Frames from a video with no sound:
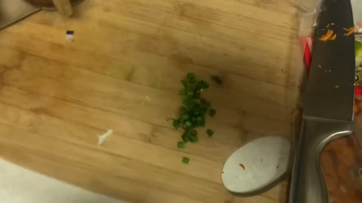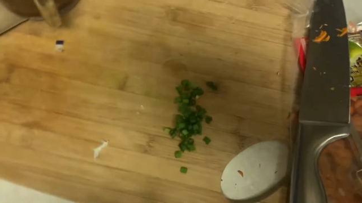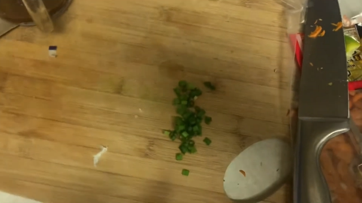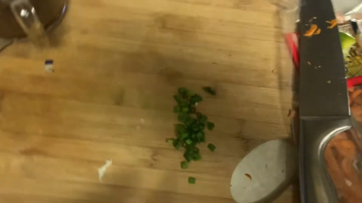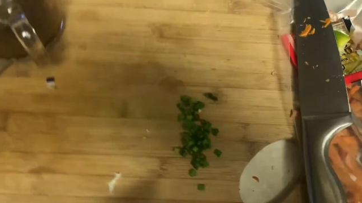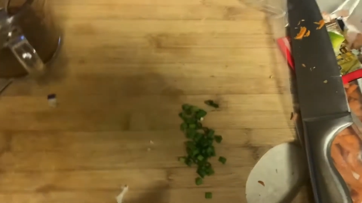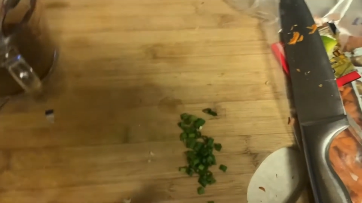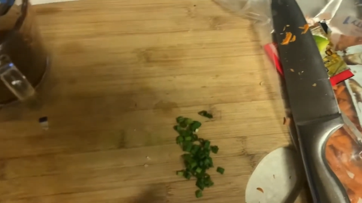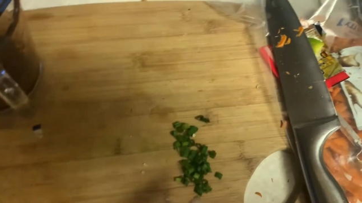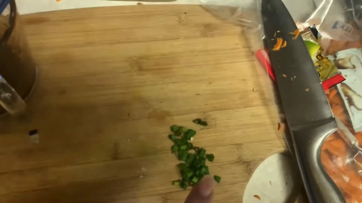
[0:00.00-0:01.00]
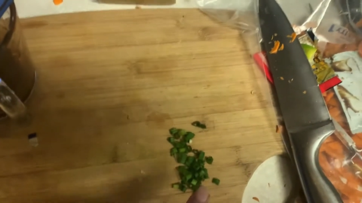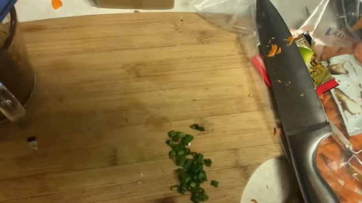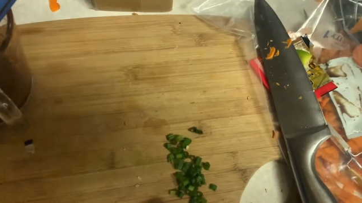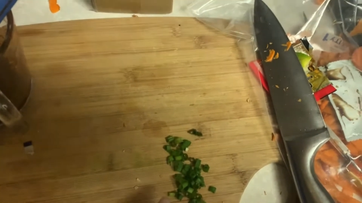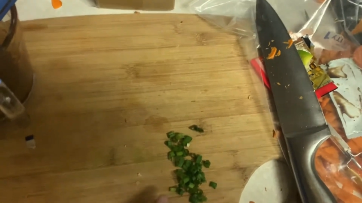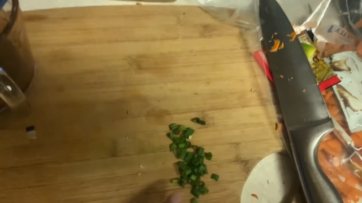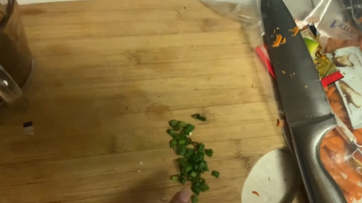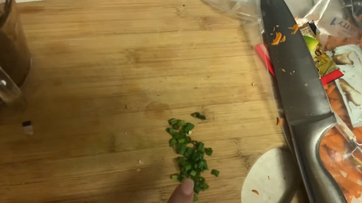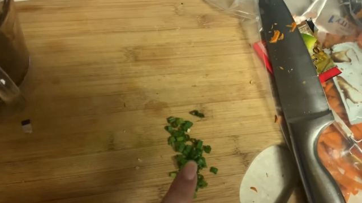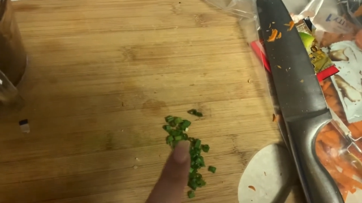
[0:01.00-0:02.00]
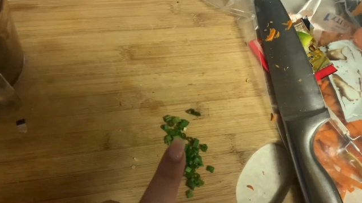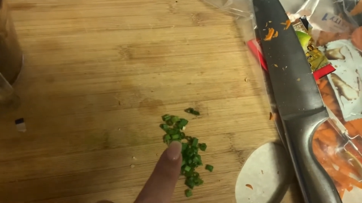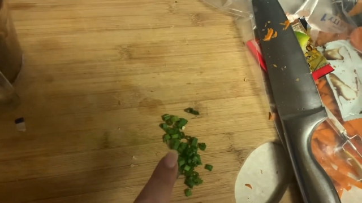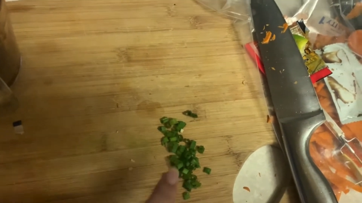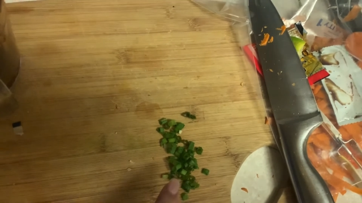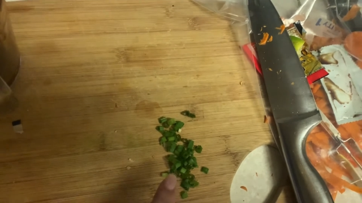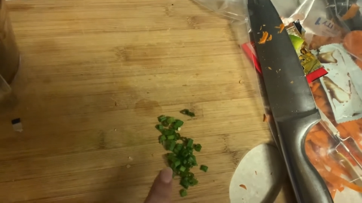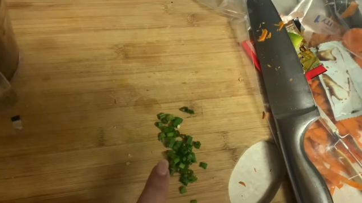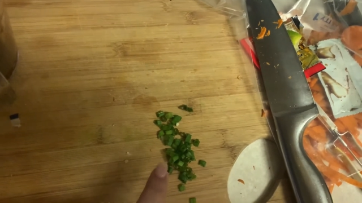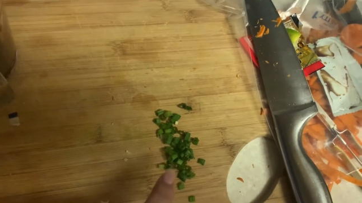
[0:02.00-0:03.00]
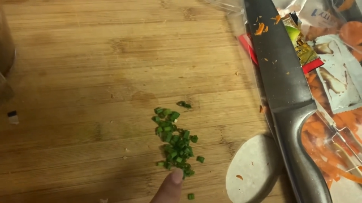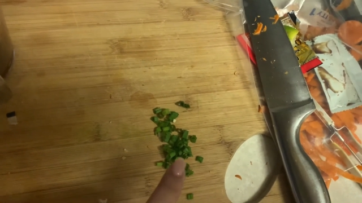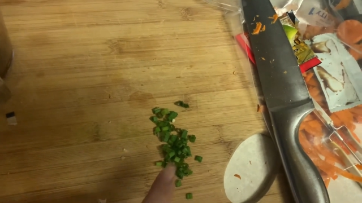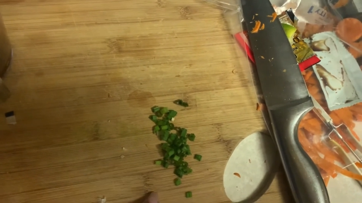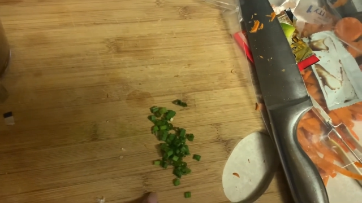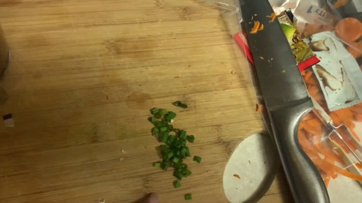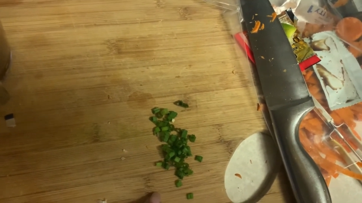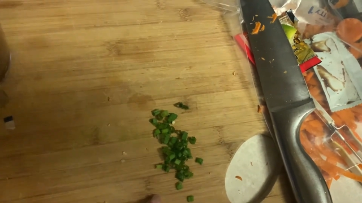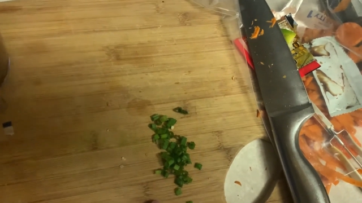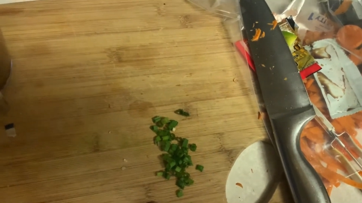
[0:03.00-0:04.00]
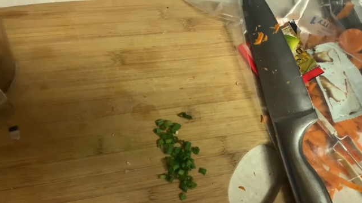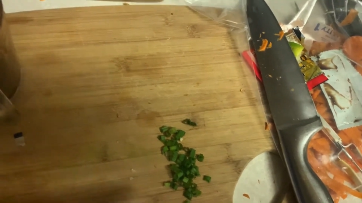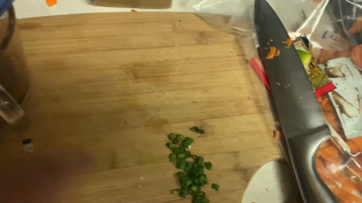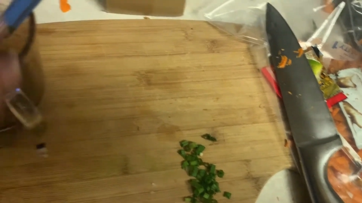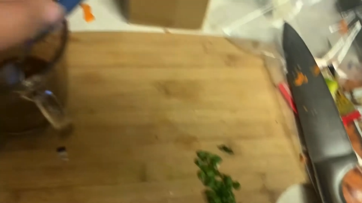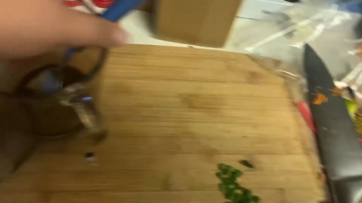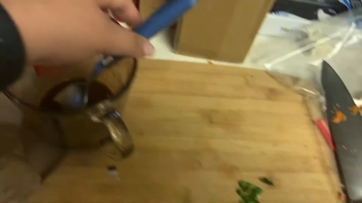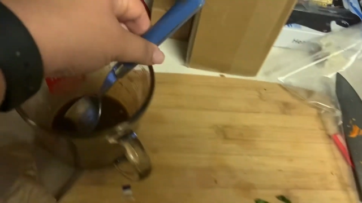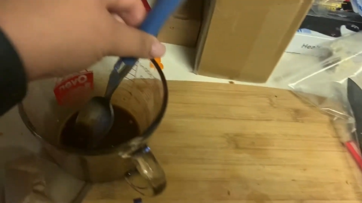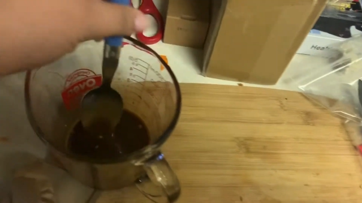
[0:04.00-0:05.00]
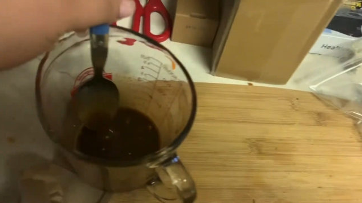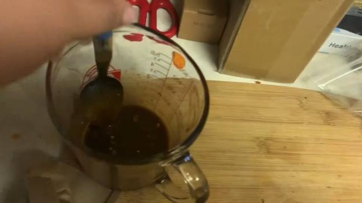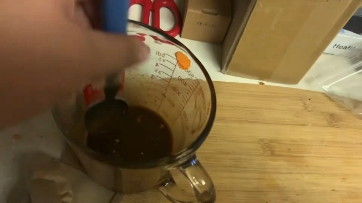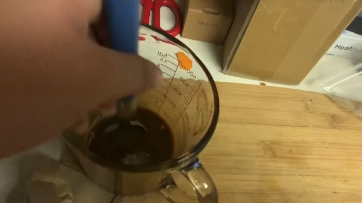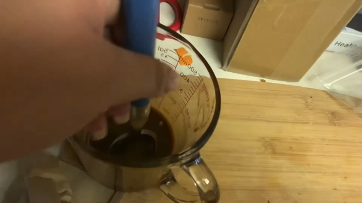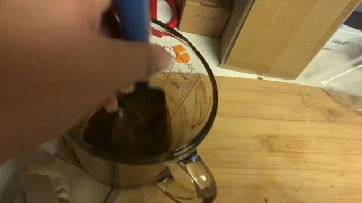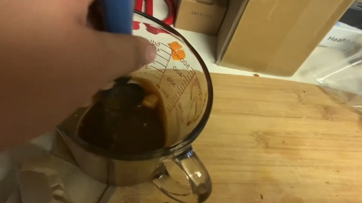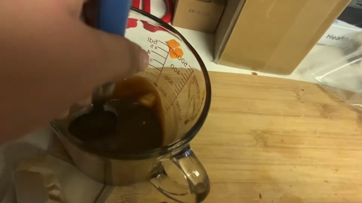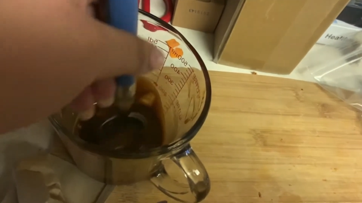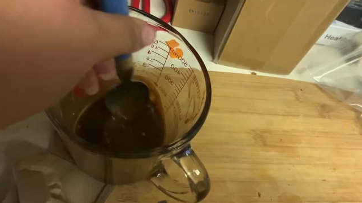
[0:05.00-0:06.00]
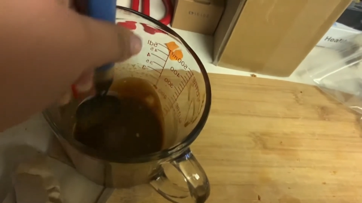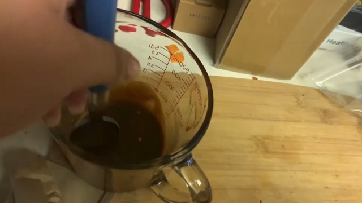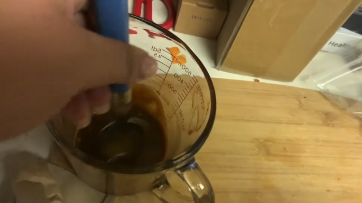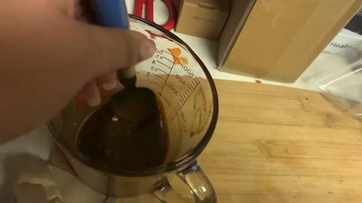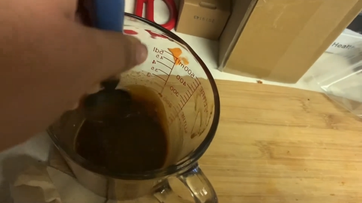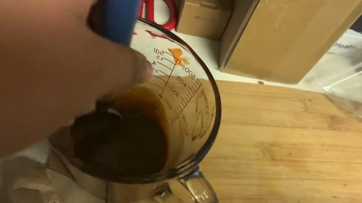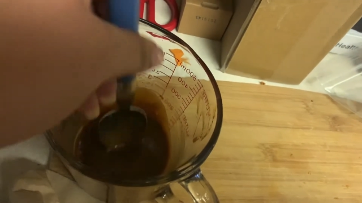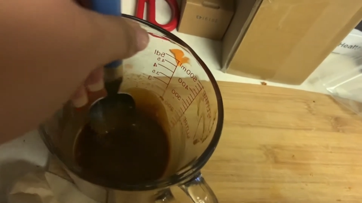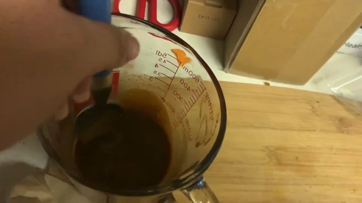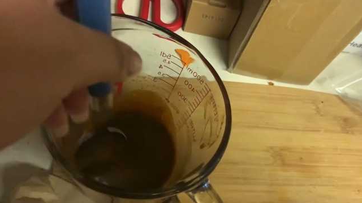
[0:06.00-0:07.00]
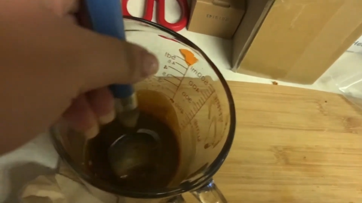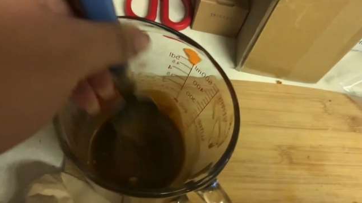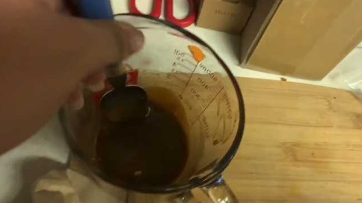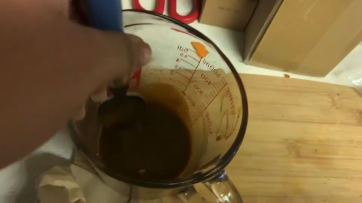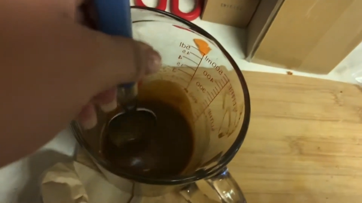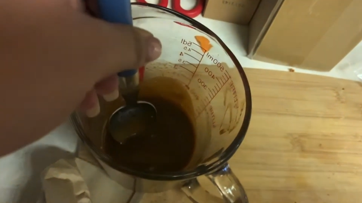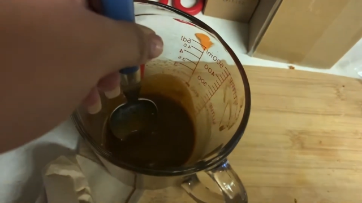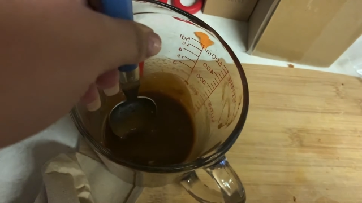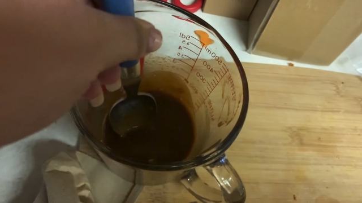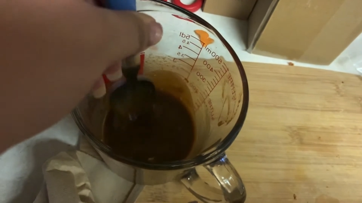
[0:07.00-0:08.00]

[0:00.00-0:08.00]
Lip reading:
Nobody's mouth can be seen.